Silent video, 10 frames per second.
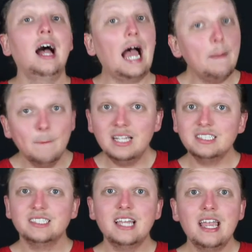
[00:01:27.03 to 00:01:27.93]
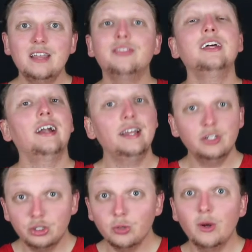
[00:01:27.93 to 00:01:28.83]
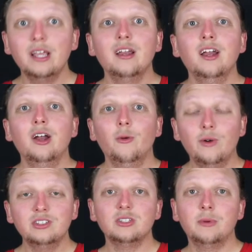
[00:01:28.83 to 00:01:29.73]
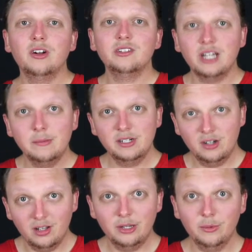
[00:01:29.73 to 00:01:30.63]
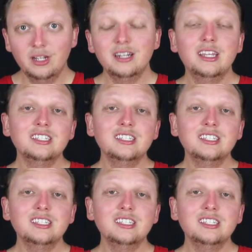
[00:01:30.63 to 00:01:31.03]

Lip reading: I must say that I enjoy Once Upon a Time in Hollywood.